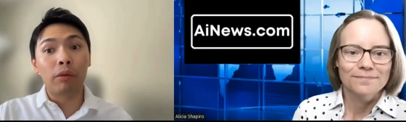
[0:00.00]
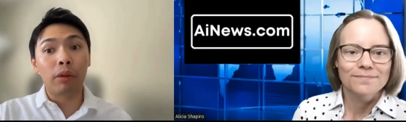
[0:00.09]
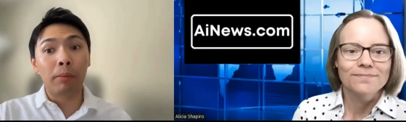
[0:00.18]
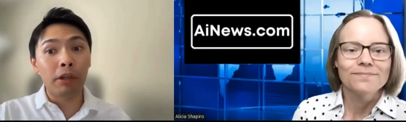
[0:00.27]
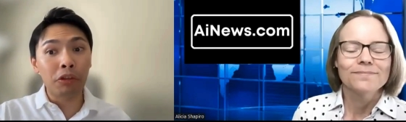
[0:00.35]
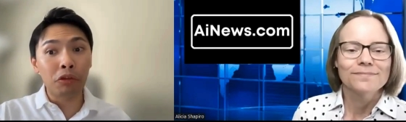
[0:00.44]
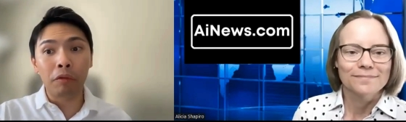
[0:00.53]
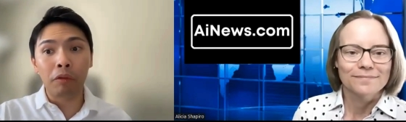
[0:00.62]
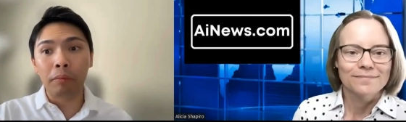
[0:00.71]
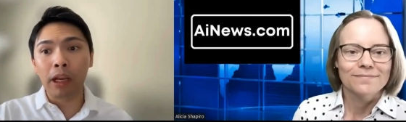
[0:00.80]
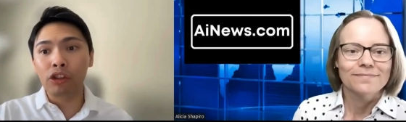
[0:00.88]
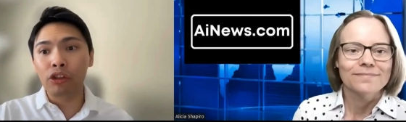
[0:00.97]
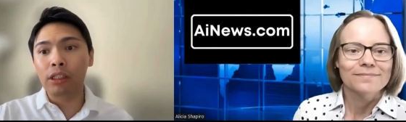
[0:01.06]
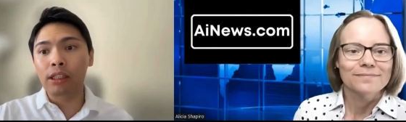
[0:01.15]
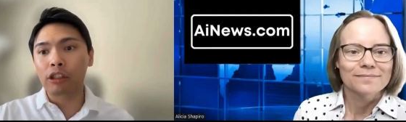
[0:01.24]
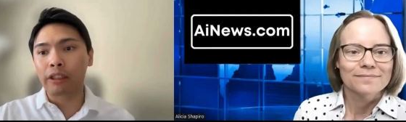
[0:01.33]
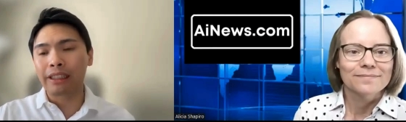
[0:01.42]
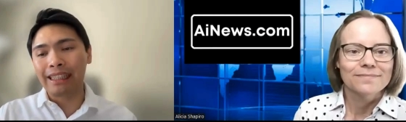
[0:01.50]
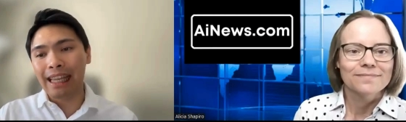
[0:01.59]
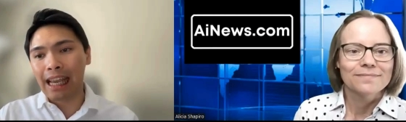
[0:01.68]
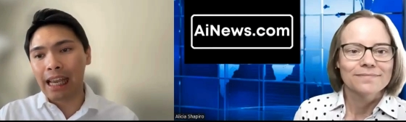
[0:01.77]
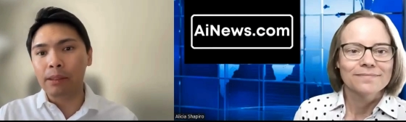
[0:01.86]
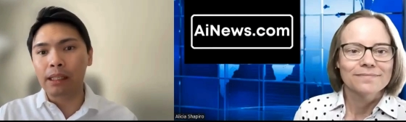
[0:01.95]
Speaker 1: their personal information, such as
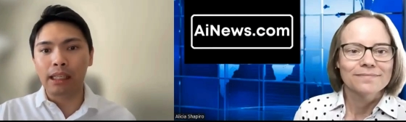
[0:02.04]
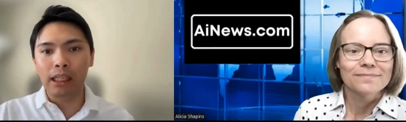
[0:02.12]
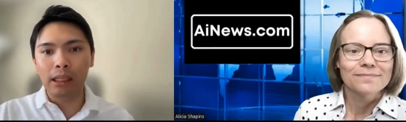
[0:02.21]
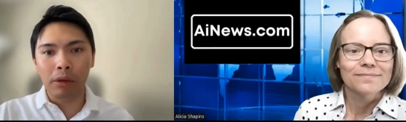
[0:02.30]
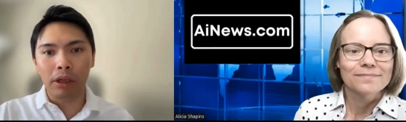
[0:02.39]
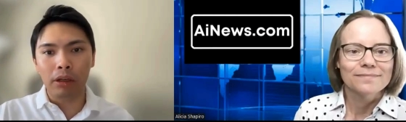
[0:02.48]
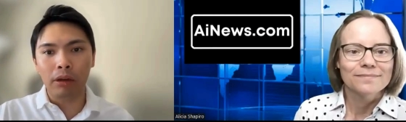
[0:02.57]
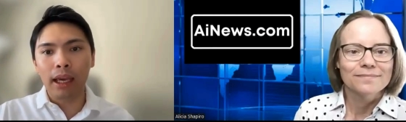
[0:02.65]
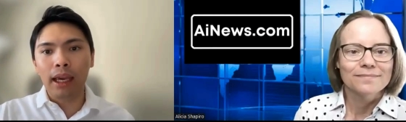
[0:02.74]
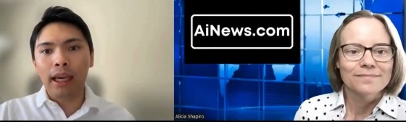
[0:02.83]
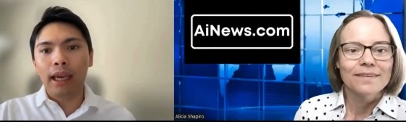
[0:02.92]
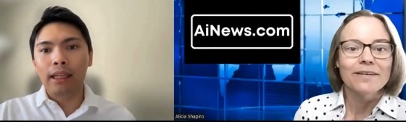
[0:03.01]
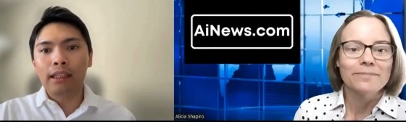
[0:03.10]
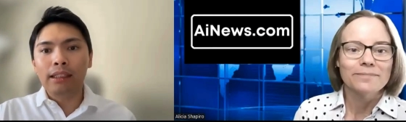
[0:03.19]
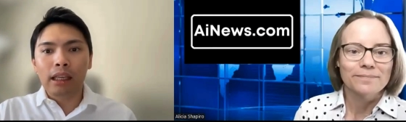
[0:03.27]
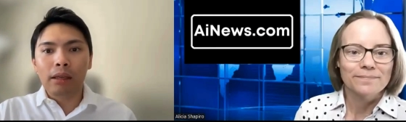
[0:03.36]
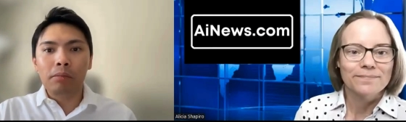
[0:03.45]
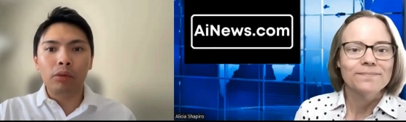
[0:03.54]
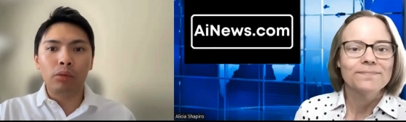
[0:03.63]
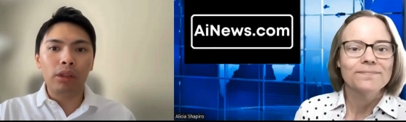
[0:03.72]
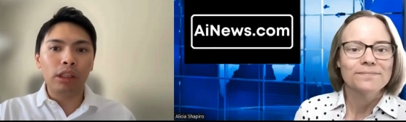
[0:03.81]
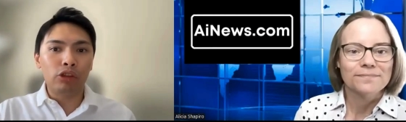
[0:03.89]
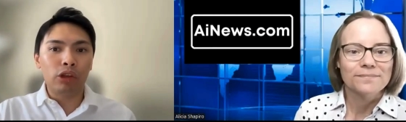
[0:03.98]
names and email. And this can be
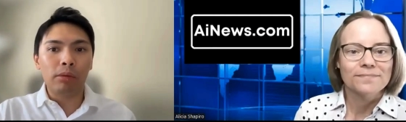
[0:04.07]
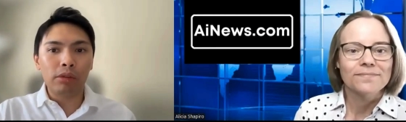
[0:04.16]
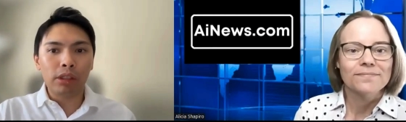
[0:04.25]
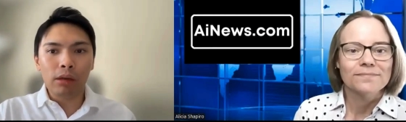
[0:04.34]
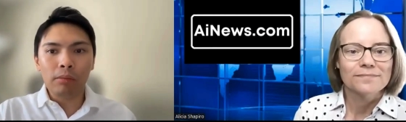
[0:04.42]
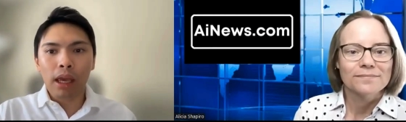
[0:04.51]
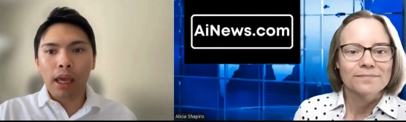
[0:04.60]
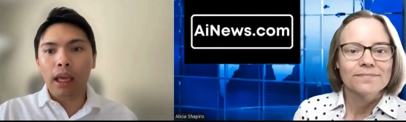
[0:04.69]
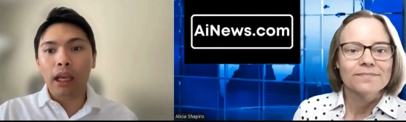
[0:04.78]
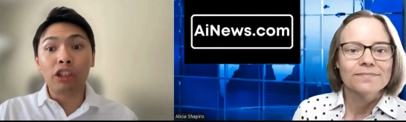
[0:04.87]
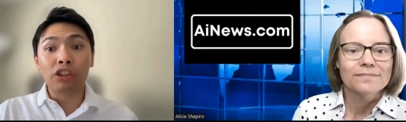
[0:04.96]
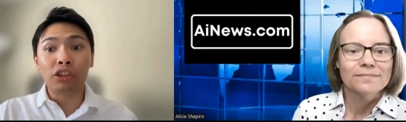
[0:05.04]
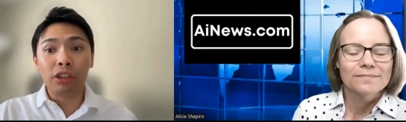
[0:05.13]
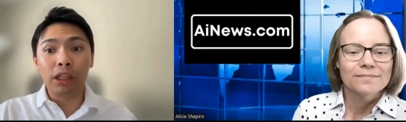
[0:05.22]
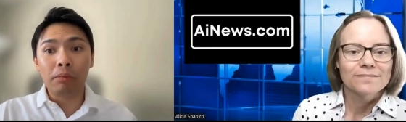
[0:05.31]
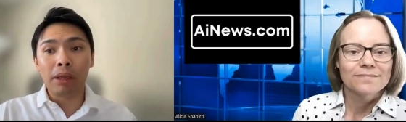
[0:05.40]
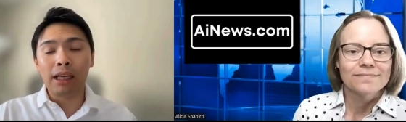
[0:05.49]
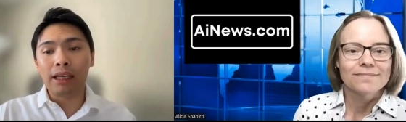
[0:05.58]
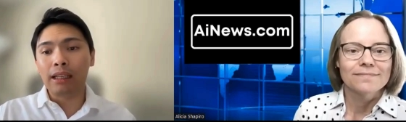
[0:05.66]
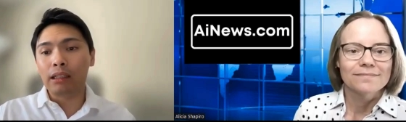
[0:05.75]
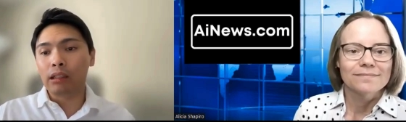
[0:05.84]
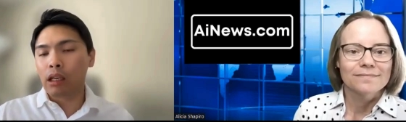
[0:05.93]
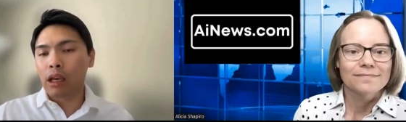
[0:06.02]
really troublesome and concerning
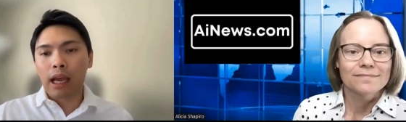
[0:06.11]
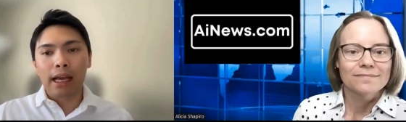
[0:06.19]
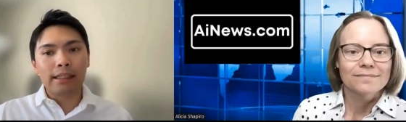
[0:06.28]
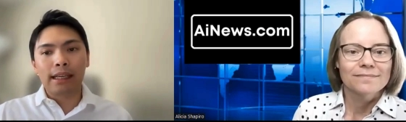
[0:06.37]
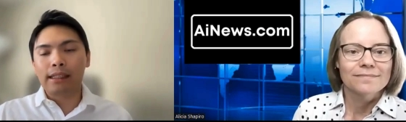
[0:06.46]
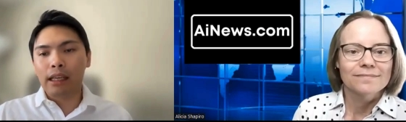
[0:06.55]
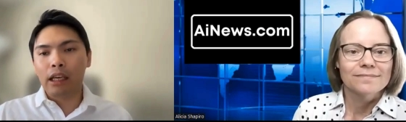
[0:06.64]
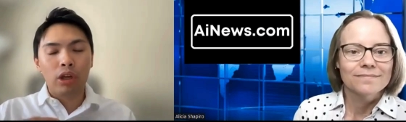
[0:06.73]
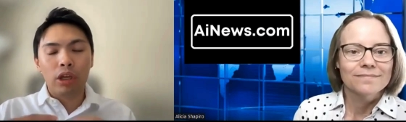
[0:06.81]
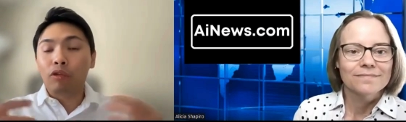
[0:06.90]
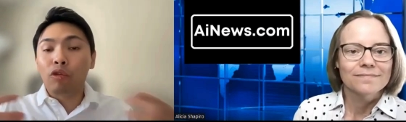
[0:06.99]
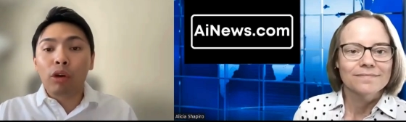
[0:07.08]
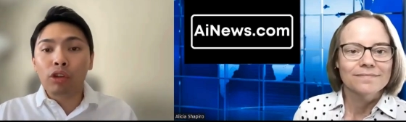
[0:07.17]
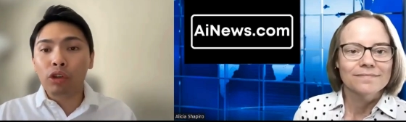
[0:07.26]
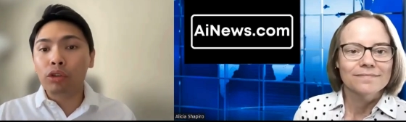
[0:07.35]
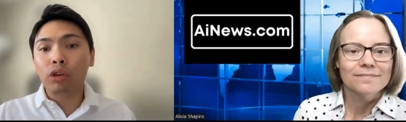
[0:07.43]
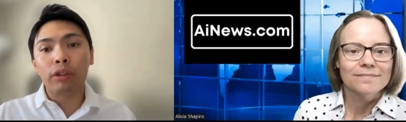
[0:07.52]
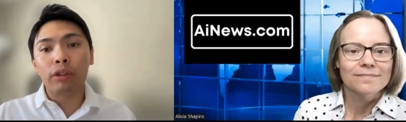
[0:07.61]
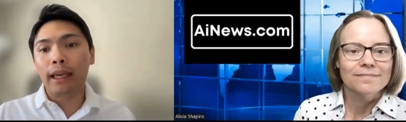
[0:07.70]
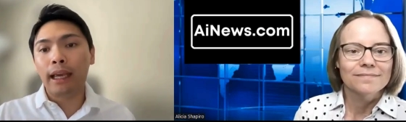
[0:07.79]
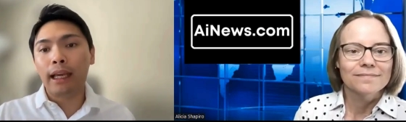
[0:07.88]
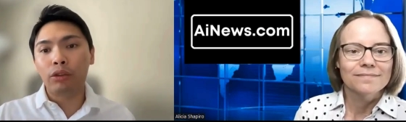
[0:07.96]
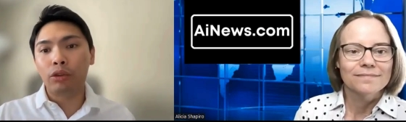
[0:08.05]
because, as I said, if you want to use all the AI
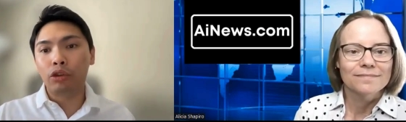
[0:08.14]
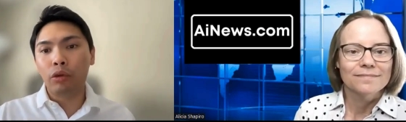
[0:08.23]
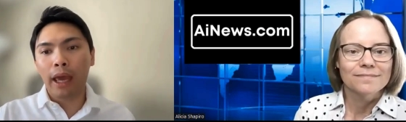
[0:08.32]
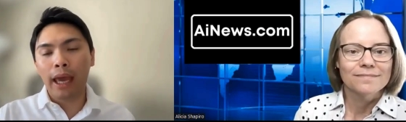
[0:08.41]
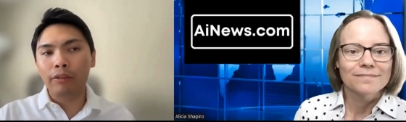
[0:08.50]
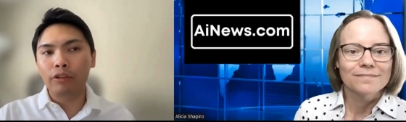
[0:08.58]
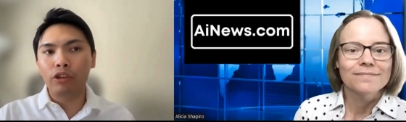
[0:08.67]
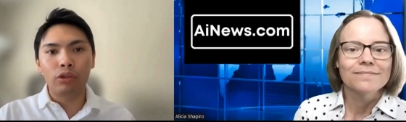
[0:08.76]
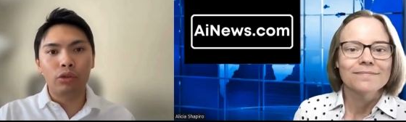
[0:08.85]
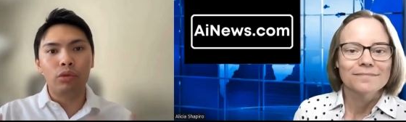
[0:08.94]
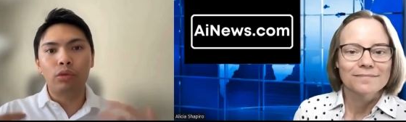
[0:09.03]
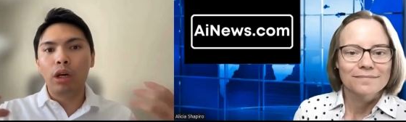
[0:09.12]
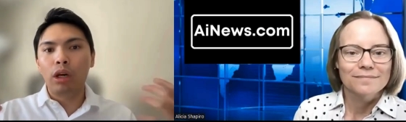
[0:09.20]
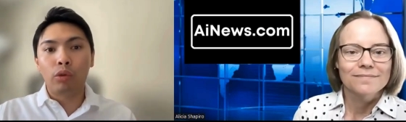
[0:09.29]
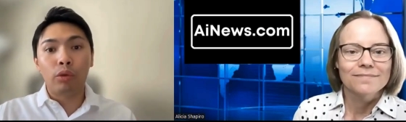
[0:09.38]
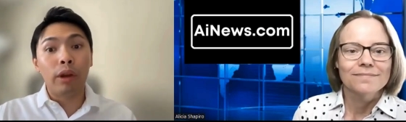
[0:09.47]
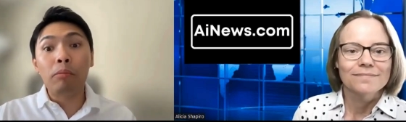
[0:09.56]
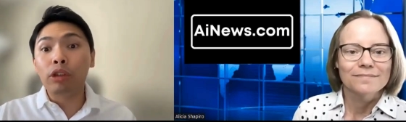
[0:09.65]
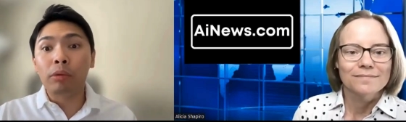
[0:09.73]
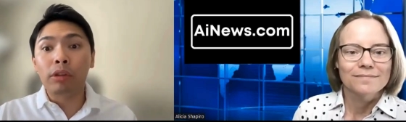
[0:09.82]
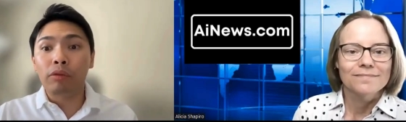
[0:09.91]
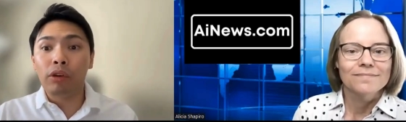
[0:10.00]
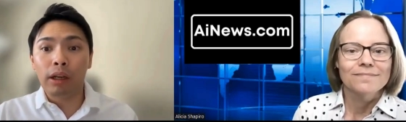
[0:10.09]
tools, you have to create multiple
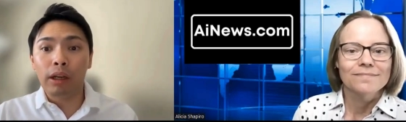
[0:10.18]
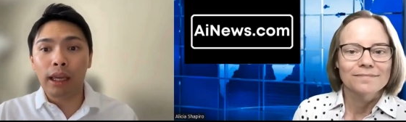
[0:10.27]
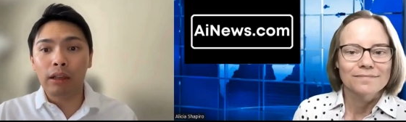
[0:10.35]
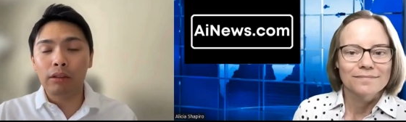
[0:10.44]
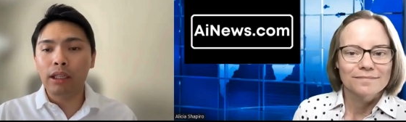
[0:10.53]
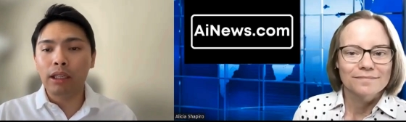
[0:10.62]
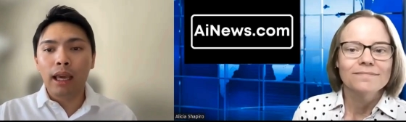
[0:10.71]
different accounts.